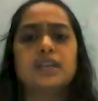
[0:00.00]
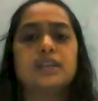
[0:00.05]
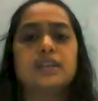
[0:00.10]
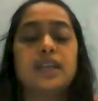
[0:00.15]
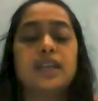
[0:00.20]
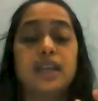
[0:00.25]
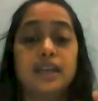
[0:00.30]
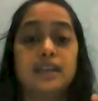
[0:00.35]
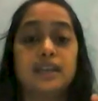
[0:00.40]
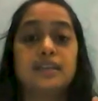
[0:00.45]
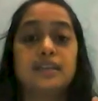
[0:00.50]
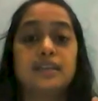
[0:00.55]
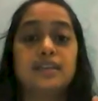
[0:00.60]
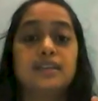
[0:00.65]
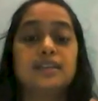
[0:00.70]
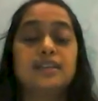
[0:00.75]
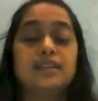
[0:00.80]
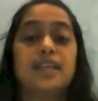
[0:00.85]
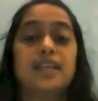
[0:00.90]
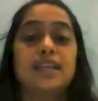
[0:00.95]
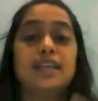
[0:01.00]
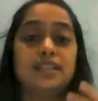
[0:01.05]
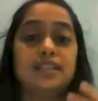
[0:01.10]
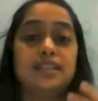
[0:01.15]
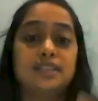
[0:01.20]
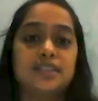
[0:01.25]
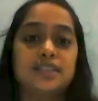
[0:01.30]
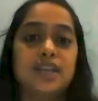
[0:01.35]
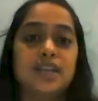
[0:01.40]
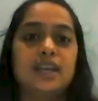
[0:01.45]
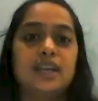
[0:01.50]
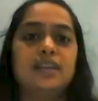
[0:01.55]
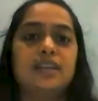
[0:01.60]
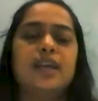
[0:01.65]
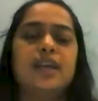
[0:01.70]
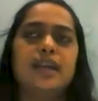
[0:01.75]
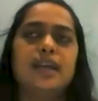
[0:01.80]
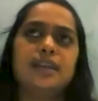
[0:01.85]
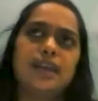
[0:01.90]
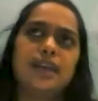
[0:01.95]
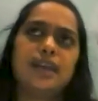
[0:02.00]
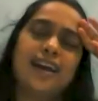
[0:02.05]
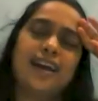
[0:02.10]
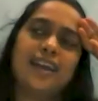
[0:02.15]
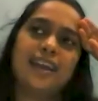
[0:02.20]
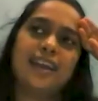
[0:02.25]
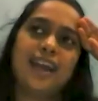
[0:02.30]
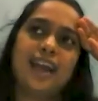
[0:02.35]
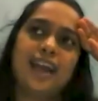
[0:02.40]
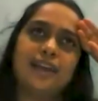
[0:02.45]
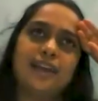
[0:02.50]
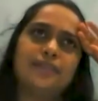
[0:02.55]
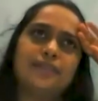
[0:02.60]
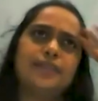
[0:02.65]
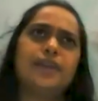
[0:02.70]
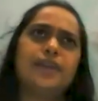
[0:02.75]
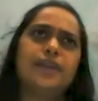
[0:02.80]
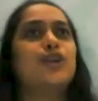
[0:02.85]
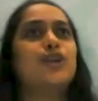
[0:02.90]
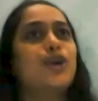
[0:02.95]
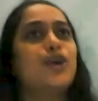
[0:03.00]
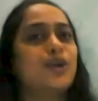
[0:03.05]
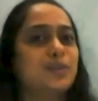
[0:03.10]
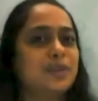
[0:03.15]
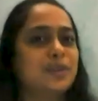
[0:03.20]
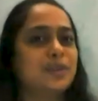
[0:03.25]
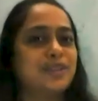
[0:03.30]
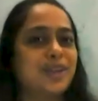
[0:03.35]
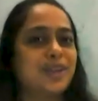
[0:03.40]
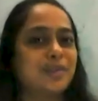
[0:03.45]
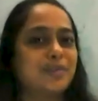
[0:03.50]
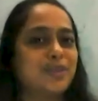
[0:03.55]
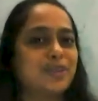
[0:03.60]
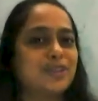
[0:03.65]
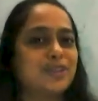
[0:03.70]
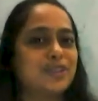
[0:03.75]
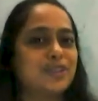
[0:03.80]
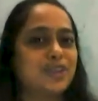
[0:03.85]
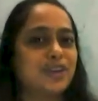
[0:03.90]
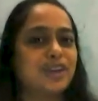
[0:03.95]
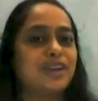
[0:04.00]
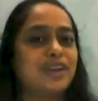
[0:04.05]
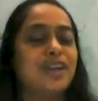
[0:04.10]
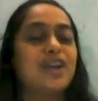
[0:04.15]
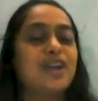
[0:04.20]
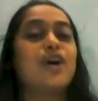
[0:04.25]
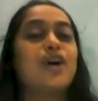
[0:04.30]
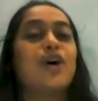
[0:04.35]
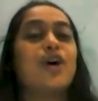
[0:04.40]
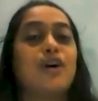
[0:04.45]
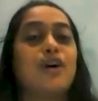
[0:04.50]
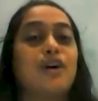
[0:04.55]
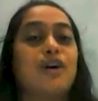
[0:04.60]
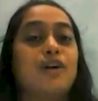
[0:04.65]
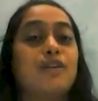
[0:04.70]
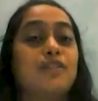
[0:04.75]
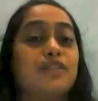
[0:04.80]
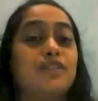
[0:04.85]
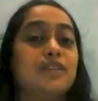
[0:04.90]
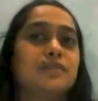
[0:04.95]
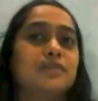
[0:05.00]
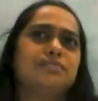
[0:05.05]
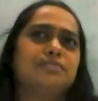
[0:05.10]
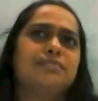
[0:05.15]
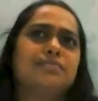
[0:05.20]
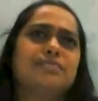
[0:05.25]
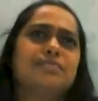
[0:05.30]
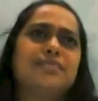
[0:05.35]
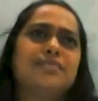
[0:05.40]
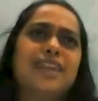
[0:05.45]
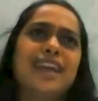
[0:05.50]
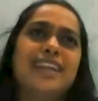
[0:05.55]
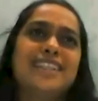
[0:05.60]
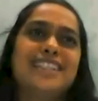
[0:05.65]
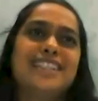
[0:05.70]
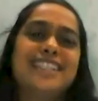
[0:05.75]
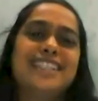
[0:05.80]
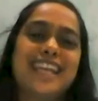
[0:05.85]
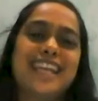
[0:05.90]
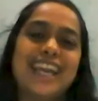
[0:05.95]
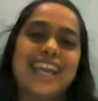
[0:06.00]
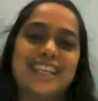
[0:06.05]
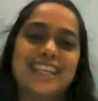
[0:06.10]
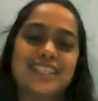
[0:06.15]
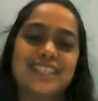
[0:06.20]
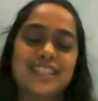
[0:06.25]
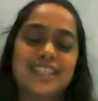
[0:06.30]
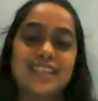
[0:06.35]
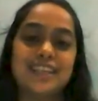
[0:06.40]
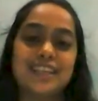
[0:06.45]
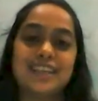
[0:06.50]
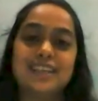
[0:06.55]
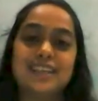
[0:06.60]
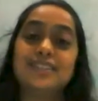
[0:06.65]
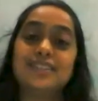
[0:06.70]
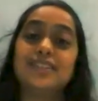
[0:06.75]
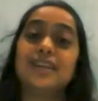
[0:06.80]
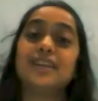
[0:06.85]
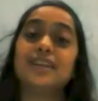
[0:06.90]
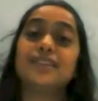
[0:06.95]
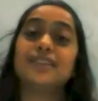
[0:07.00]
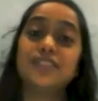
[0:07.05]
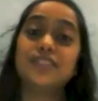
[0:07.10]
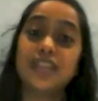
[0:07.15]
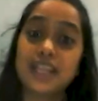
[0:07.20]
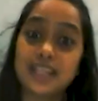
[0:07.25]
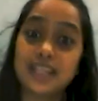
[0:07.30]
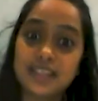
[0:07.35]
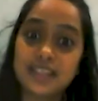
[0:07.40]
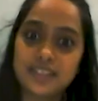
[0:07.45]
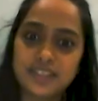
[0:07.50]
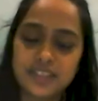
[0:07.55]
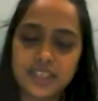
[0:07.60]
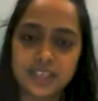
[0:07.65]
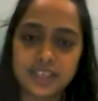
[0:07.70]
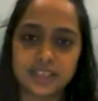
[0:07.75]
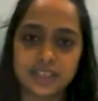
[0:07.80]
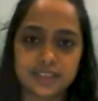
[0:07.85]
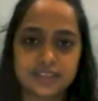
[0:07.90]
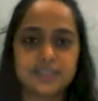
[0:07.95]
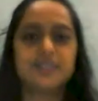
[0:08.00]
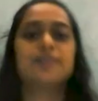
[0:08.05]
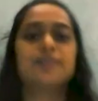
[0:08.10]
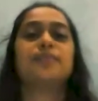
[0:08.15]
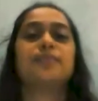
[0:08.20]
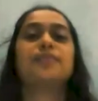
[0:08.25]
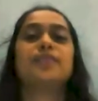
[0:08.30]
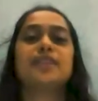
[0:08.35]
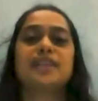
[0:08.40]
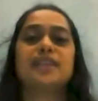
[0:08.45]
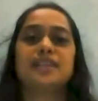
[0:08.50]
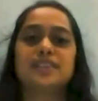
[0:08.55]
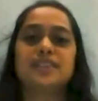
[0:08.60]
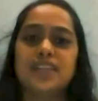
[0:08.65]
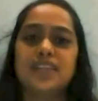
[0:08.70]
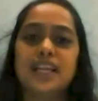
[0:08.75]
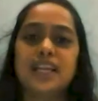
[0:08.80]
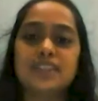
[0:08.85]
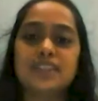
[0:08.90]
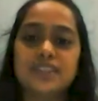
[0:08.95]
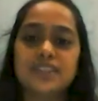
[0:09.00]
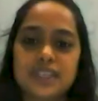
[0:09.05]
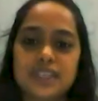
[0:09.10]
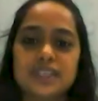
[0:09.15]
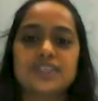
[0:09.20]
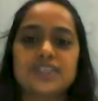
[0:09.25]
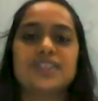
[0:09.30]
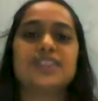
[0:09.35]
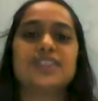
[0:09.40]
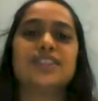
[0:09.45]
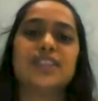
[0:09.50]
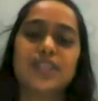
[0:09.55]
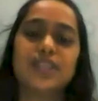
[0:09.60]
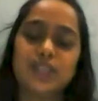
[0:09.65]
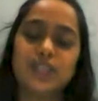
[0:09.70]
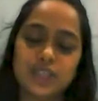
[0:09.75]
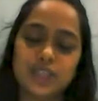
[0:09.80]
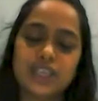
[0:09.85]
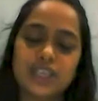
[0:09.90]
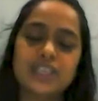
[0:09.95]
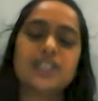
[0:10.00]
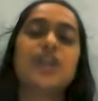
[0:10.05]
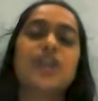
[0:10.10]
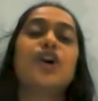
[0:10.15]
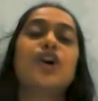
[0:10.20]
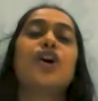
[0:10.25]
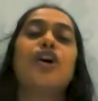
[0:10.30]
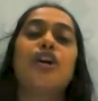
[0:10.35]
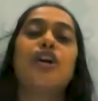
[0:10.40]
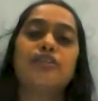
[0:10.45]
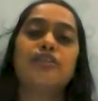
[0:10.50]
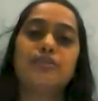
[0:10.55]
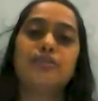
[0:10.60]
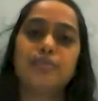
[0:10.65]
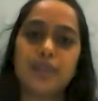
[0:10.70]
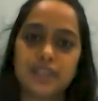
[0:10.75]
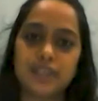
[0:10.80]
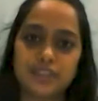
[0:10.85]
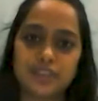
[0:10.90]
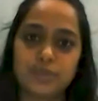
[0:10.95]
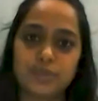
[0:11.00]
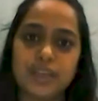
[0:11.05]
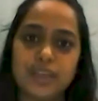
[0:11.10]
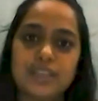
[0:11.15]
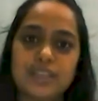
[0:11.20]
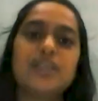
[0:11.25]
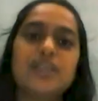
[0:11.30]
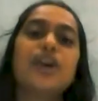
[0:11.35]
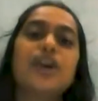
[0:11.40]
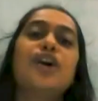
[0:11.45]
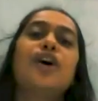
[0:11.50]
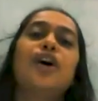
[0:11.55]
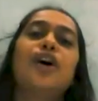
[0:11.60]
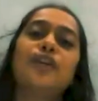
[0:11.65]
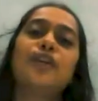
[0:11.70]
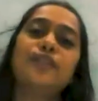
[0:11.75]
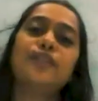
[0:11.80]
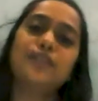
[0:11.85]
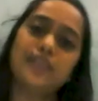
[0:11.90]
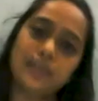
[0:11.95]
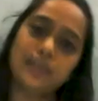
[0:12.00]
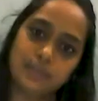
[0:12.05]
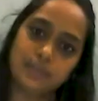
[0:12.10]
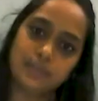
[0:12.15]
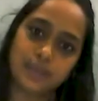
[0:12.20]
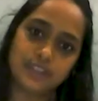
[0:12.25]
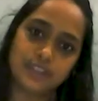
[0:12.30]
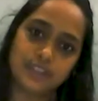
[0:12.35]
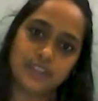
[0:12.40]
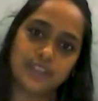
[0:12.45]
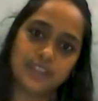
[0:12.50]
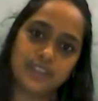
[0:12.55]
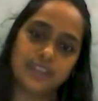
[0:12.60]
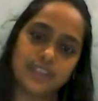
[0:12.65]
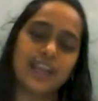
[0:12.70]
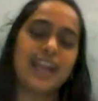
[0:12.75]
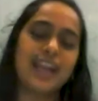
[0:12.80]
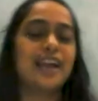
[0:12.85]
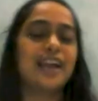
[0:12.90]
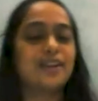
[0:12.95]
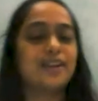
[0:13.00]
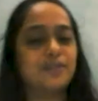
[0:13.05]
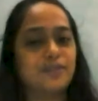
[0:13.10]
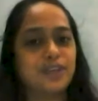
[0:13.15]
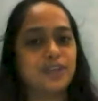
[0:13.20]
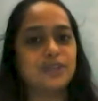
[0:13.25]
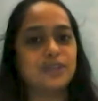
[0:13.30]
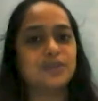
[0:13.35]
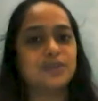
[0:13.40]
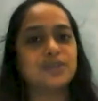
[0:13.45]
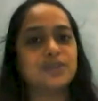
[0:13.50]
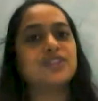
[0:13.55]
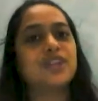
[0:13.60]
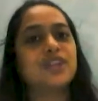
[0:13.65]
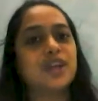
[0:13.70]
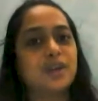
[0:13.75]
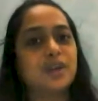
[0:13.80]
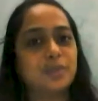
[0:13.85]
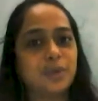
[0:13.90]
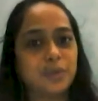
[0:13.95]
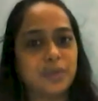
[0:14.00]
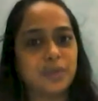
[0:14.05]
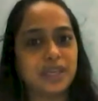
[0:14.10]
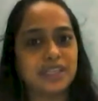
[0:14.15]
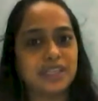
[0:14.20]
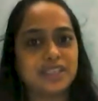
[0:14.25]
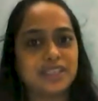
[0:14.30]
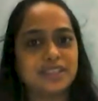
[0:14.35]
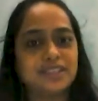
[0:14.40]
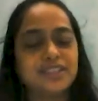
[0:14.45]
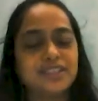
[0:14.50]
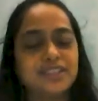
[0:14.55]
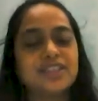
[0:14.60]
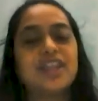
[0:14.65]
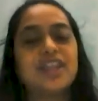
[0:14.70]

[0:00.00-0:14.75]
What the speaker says: then it is said that I have a normal temperature of 98 degrees Celsius. Celsius is the unit of measurement of temperature, and we use thermometers